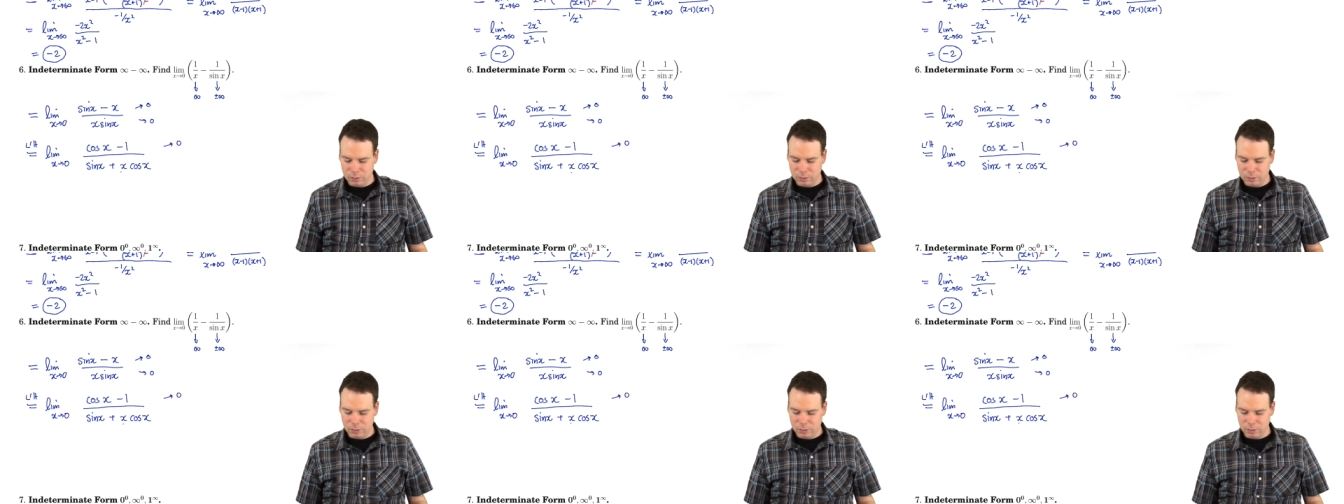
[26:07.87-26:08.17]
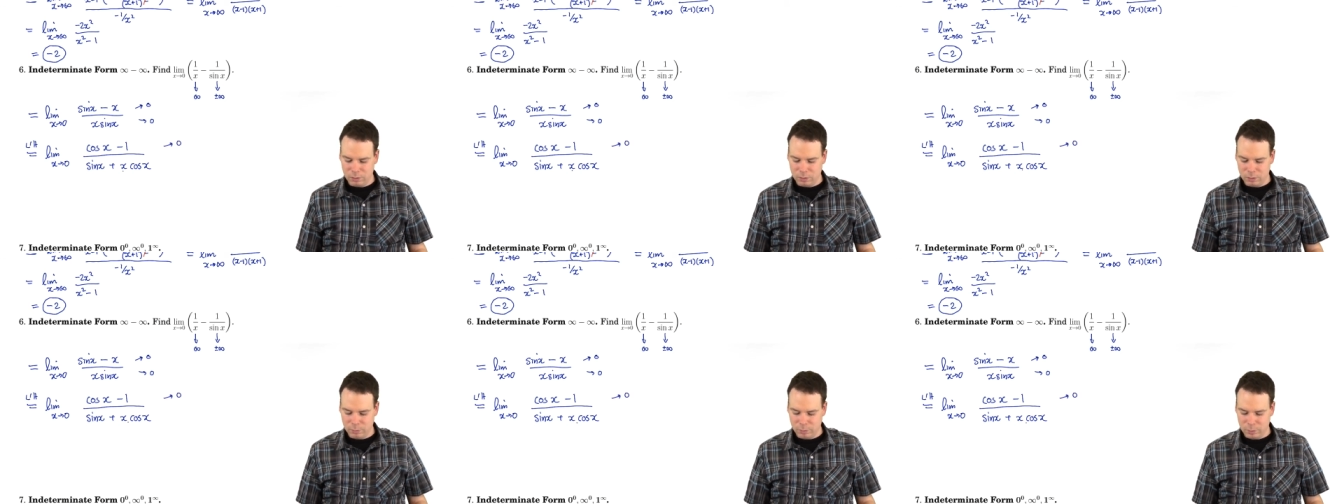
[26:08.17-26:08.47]

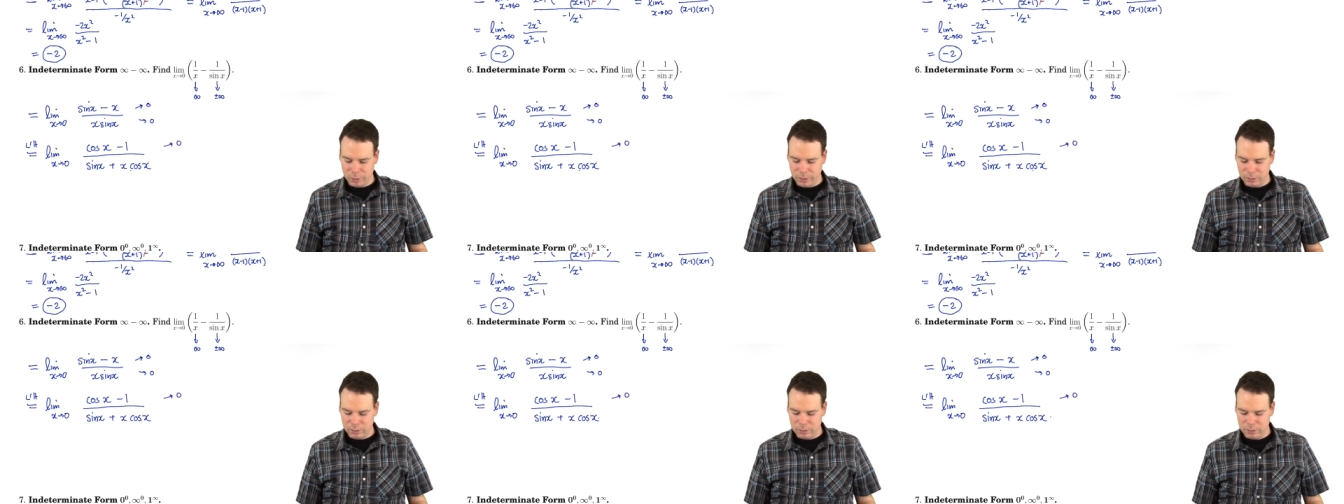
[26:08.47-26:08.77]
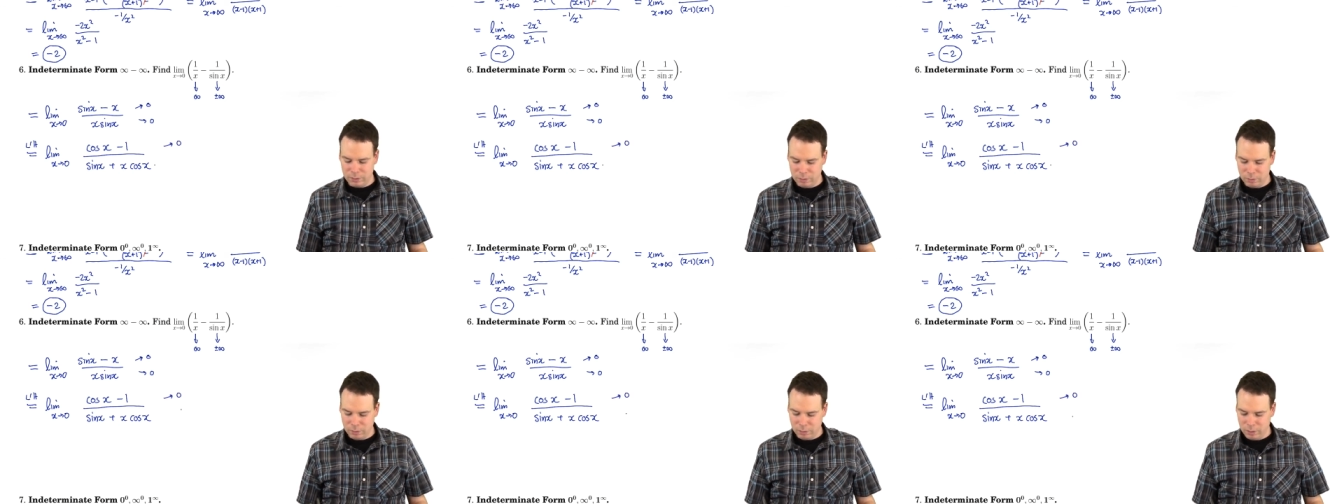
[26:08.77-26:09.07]
0 plus
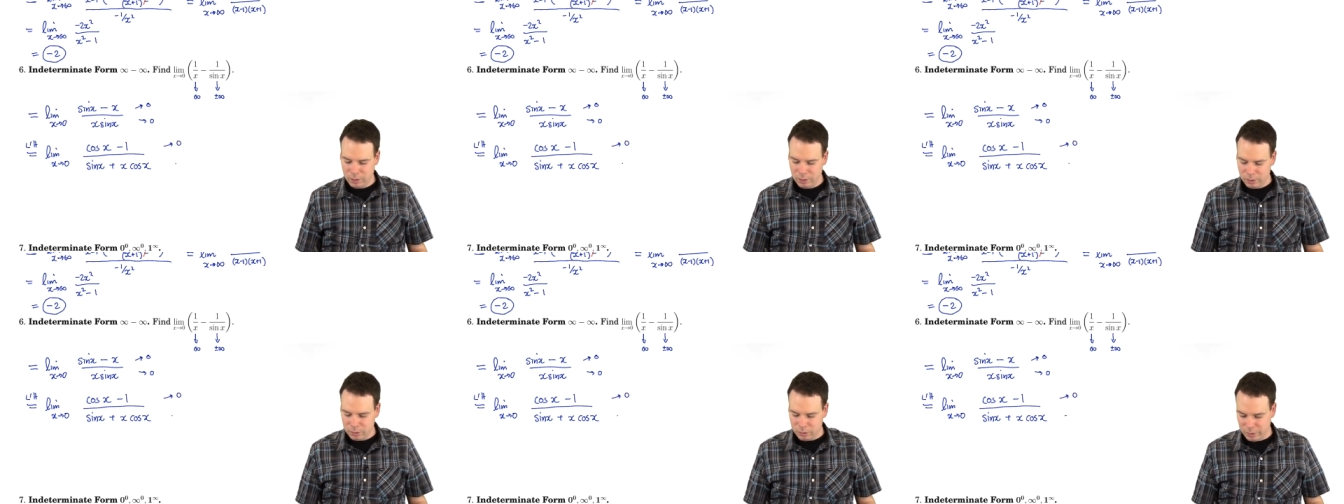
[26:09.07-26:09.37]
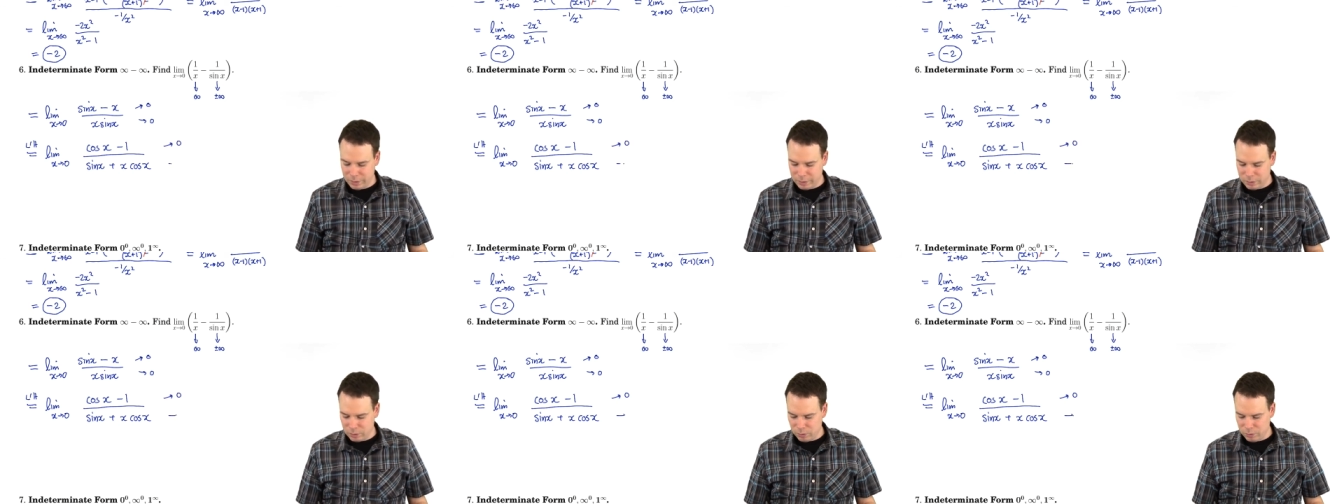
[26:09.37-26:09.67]
0. So
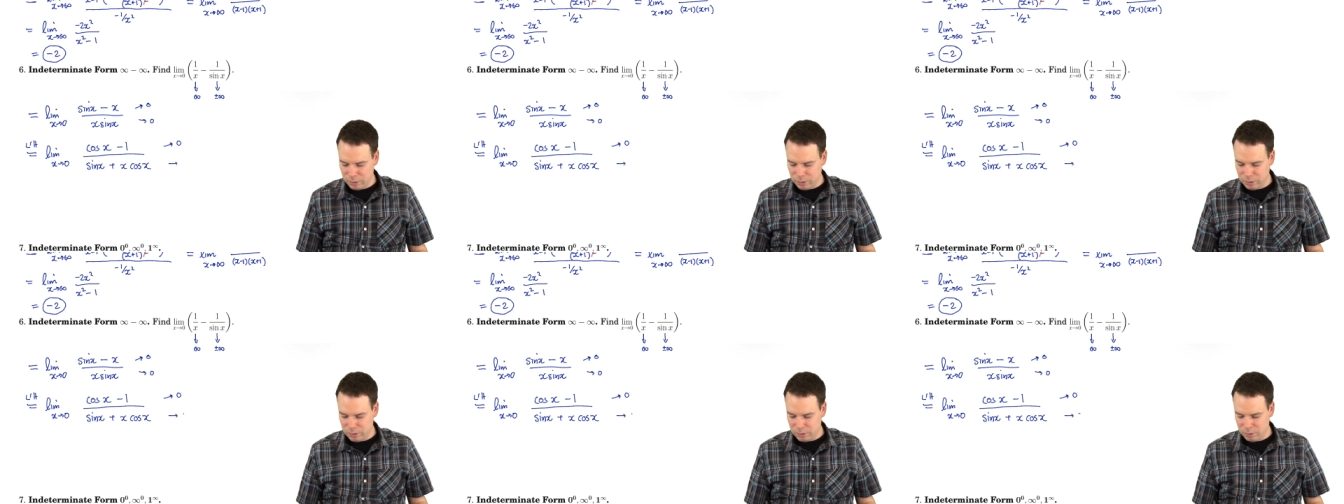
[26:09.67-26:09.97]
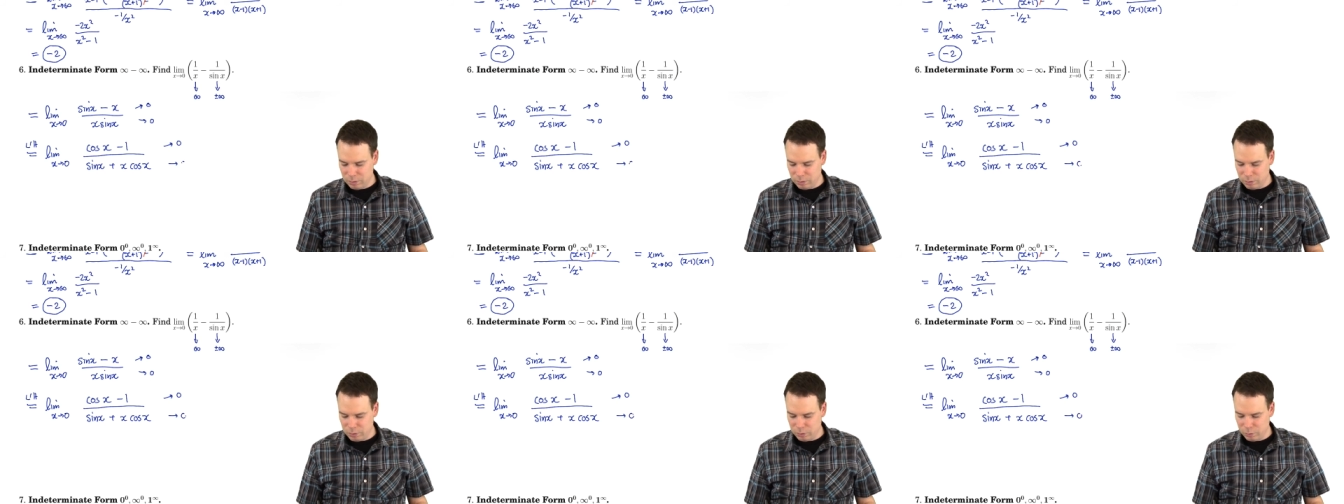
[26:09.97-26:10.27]
that's going to
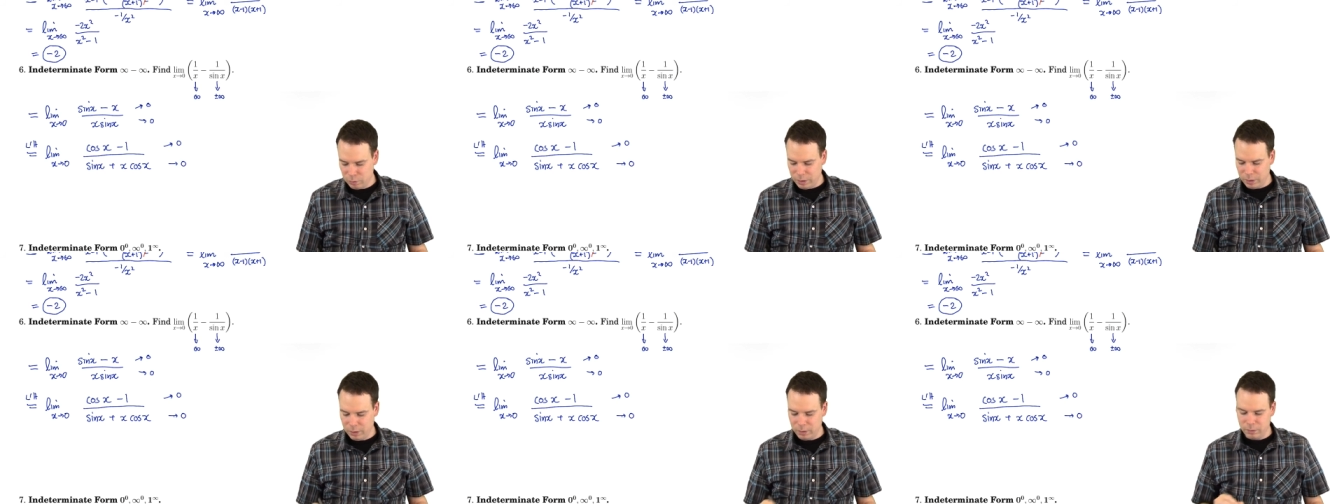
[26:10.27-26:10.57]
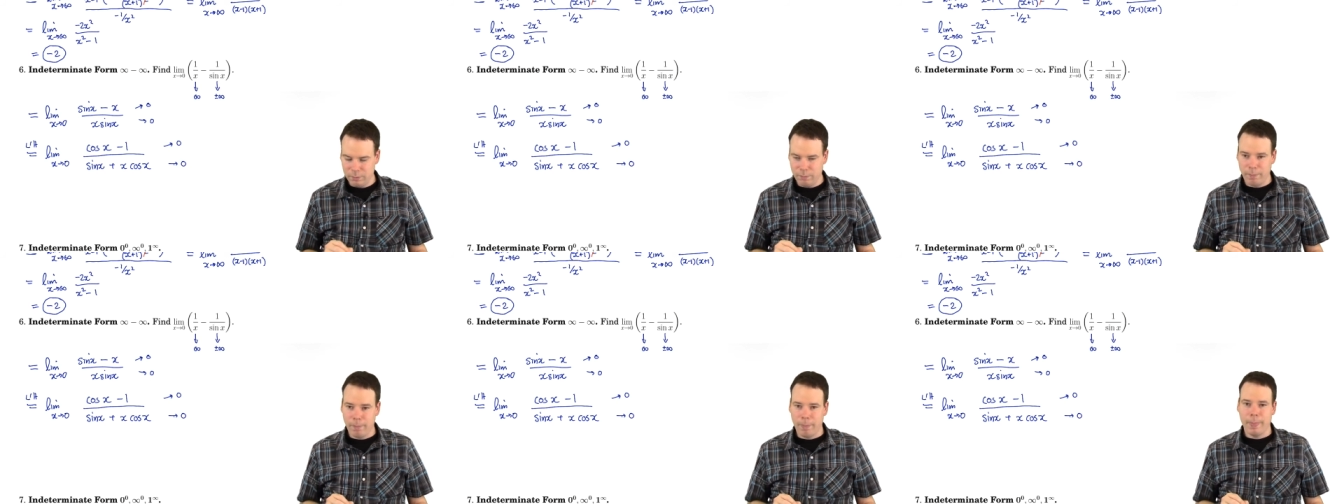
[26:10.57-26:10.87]
0 as well.